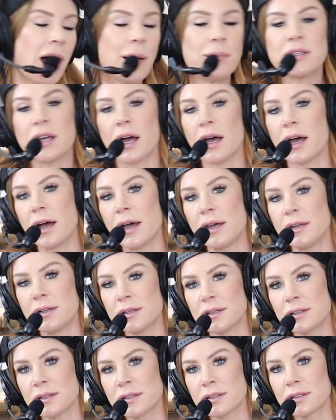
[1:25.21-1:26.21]
I'm
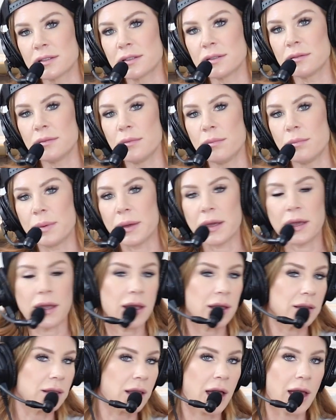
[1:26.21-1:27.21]
done
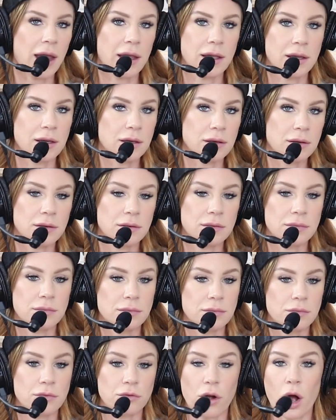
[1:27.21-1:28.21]
being like
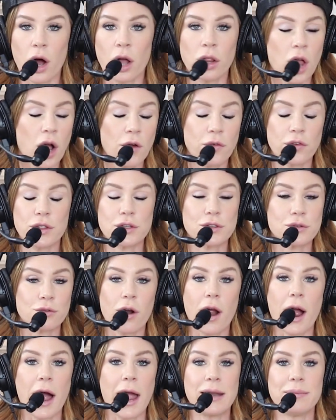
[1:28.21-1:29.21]
along for this
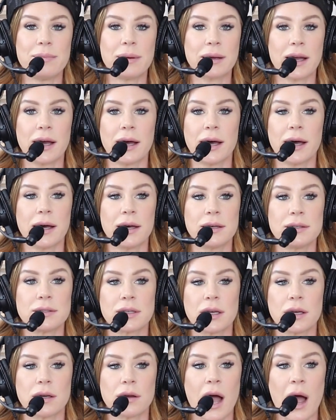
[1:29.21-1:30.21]
ride
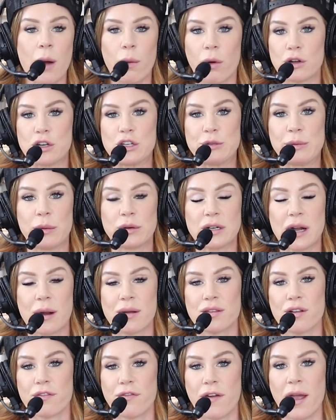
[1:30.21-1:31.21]
because I want you to spend more time
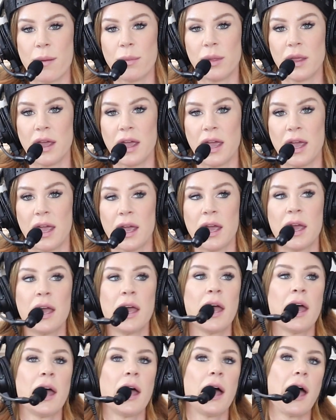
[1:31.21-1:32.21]
with your family.
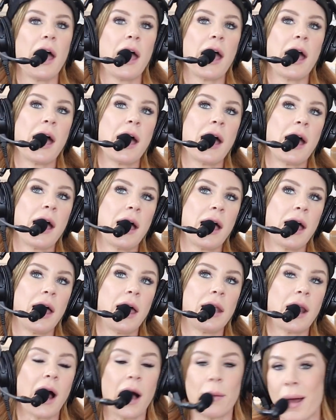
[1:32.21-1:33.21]

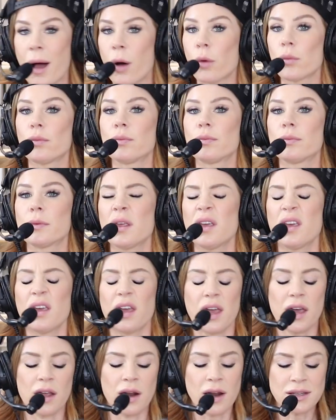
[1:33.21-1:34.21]
And I'm out.
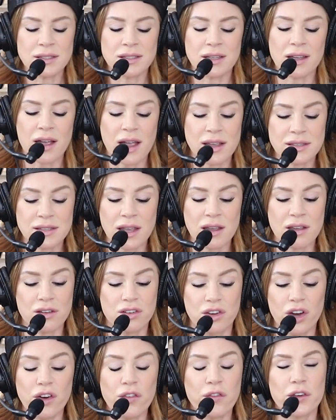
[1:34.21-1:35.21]
And honestly, I
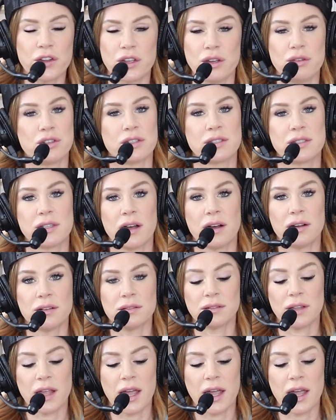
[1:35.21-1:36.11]
say good for you, Gisele.